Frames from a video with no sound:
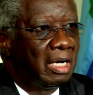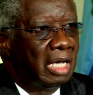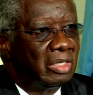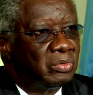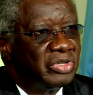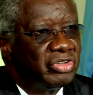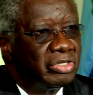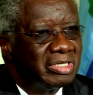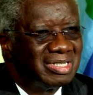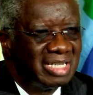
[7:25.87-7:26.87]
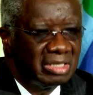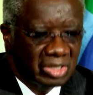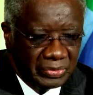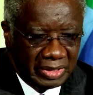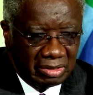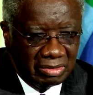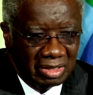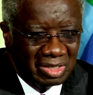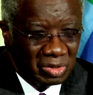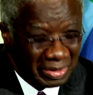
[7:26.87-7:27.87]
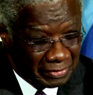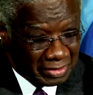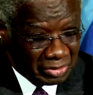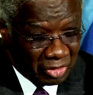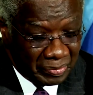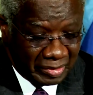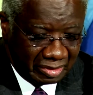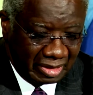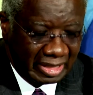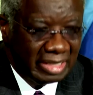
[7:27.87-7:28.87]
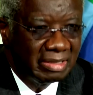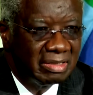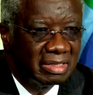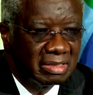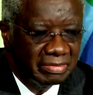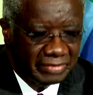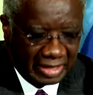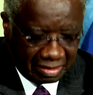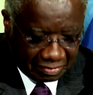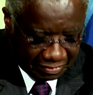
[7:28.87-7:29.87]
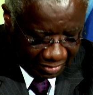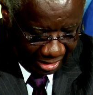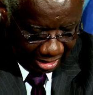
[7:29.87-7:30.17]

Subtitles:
an original signatory to the CARIFTA agreement in 1965,